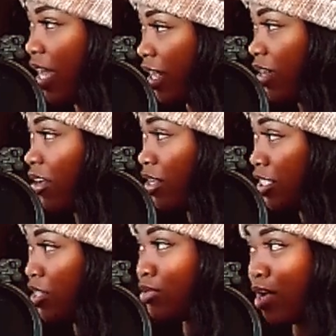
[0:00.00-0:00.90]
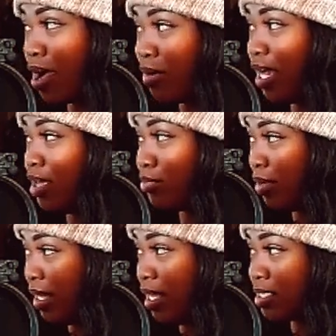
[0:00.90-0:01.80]
Like the girl, oh. she was already a
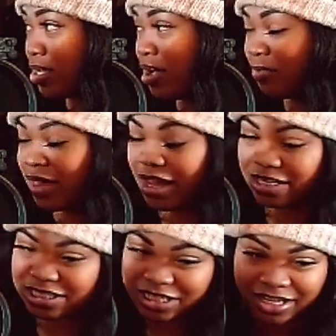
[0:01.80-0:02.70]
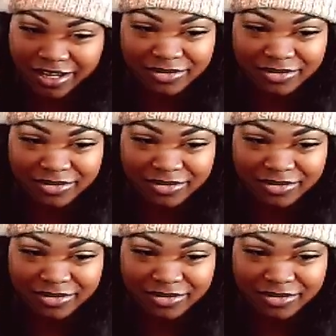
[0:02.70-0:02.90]
bully, so I'm like, shit.